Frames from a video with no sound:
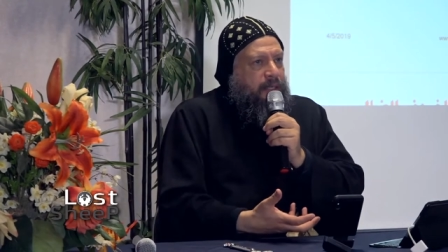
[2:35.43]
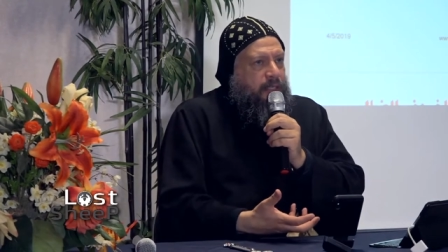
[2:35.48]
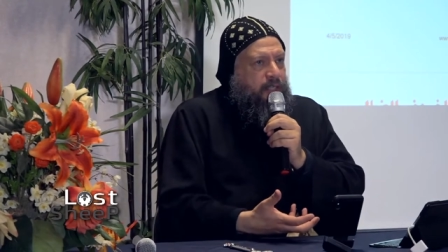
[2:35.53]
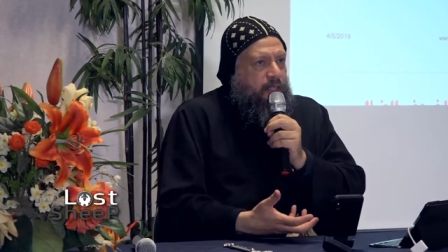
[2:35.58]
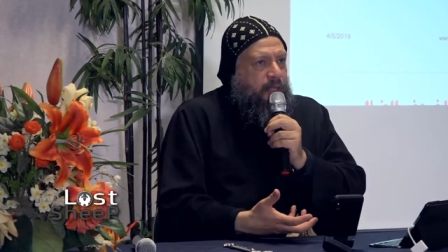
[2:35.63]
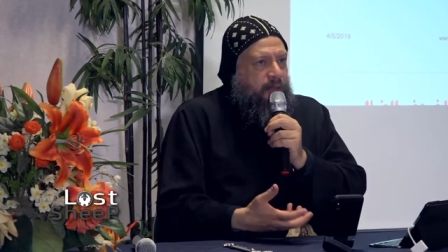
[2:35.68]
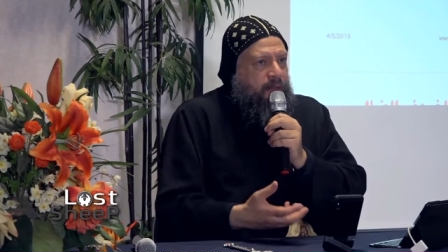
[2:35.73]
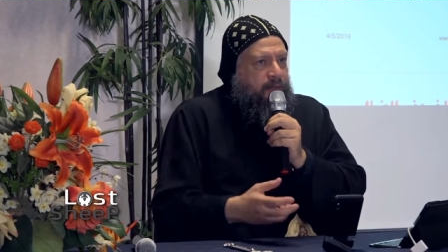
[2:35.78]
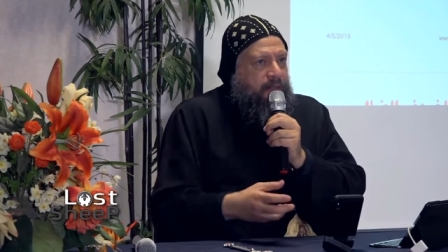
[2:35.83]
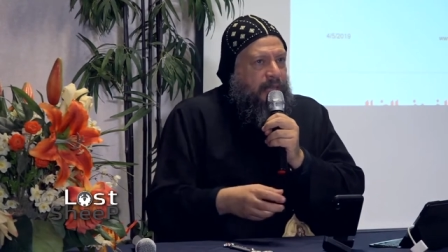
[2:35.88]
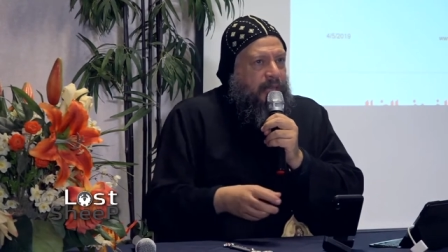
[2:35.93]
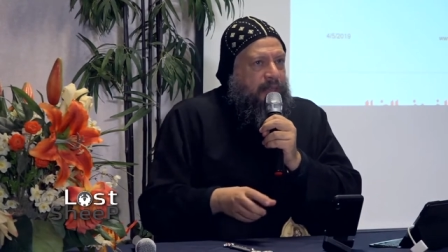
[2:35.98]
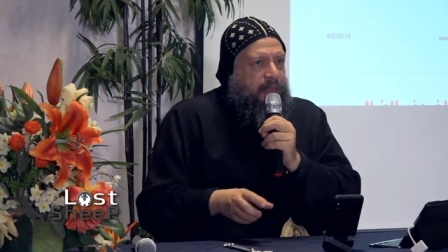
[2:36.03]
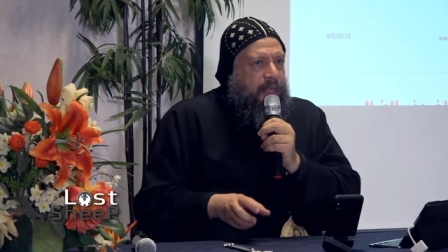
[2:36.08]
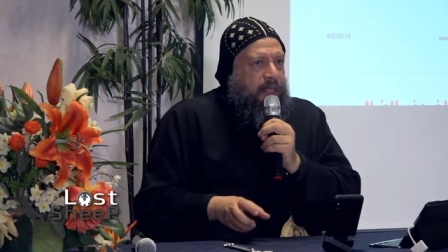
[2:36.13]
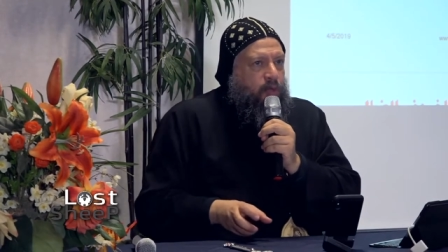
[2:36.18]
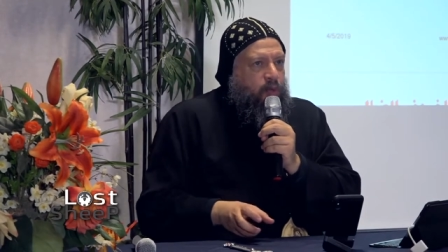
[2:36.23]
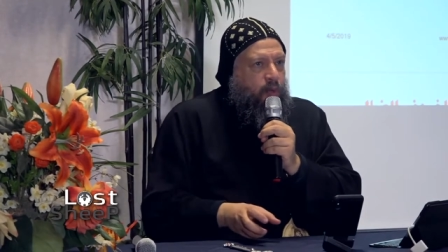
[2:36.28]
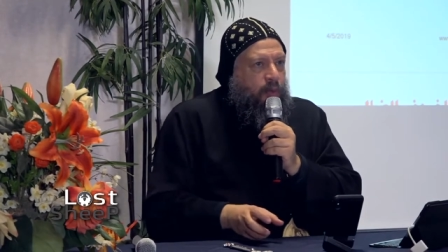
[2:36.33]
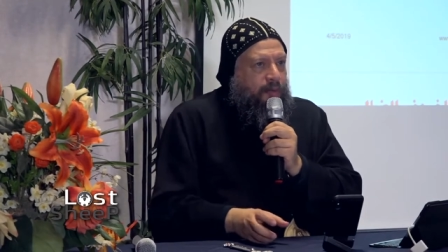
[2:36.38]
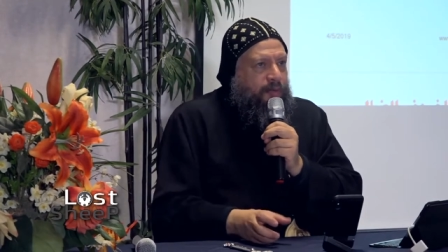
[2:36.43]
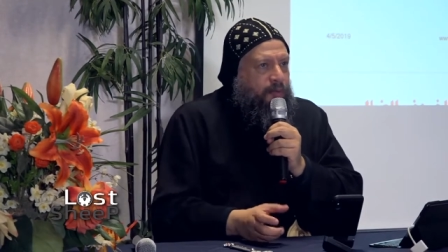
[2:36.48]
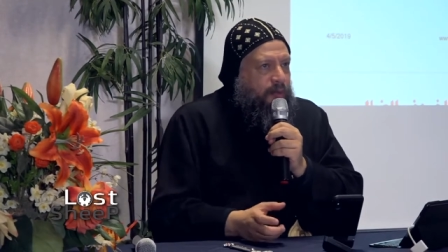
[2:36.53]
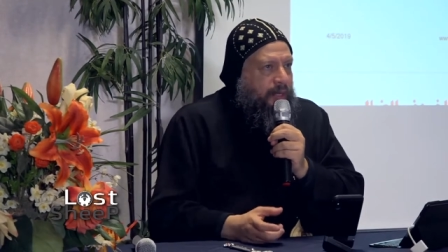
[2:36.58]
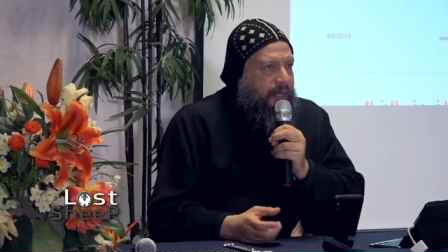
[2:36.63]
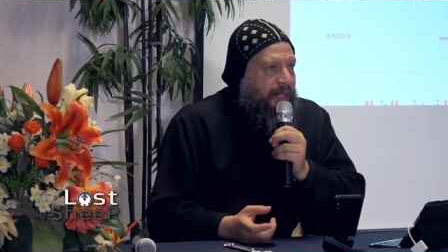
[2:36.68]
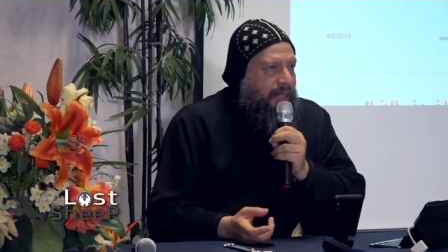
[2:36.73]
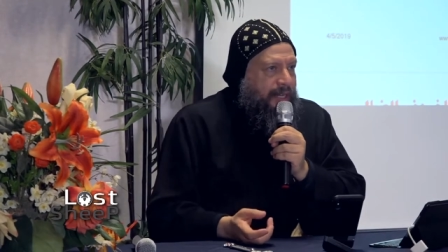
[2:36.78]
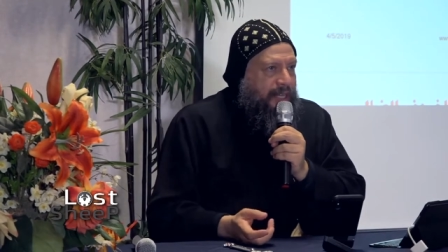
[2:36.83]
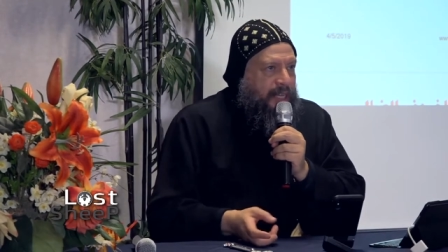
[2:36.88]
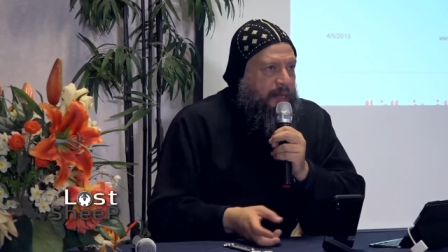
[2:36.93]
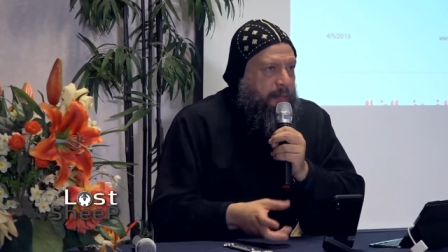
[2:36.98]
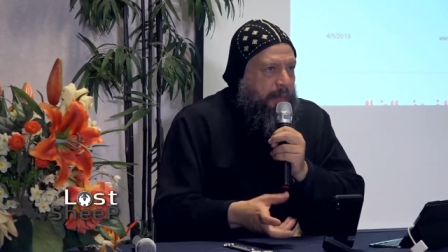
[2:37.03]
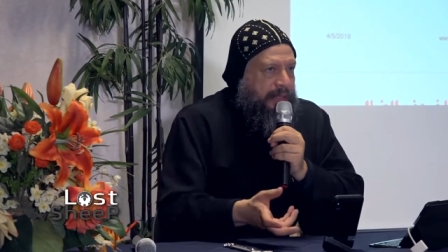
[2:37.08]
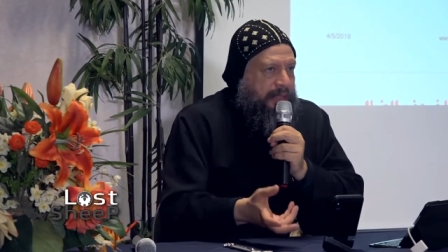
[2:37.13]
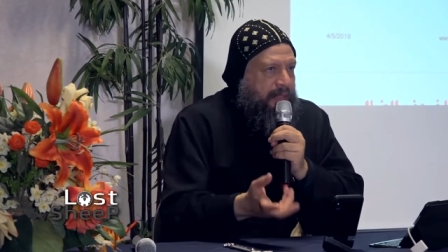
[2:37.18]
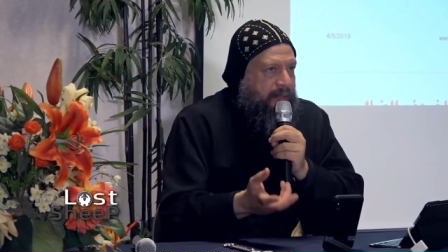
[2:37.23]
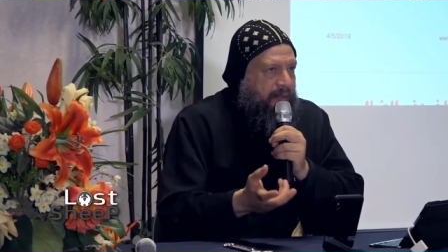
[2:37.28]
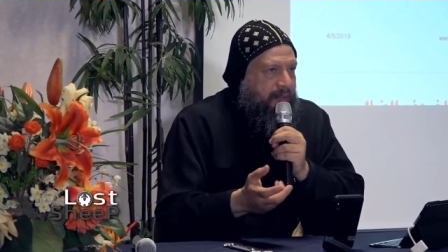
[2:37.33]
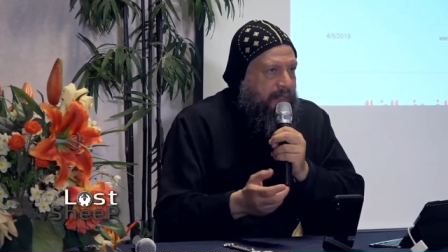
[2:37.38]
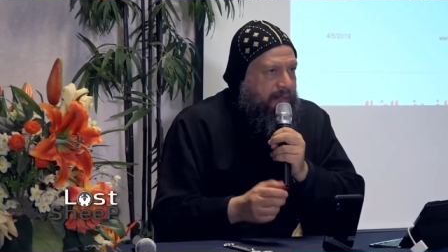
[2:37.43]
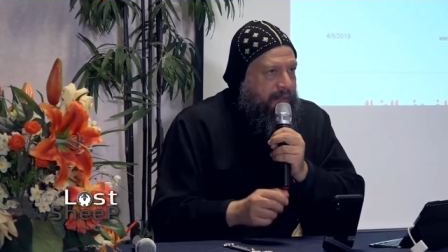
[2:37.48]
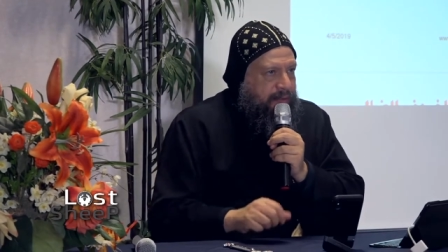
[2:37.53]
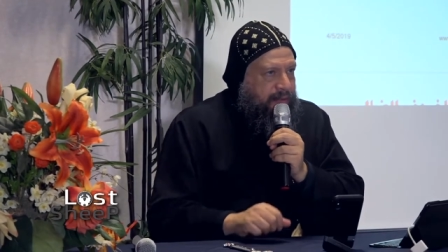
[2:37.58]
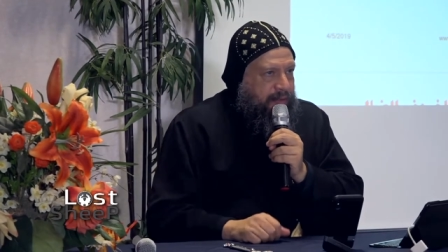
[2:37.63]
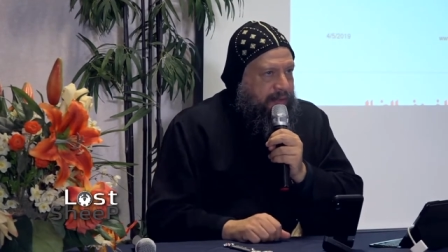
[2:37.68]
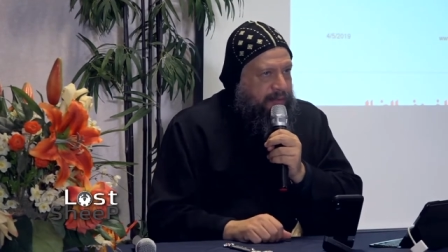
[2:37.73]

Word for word: just as a tool for healing medicine.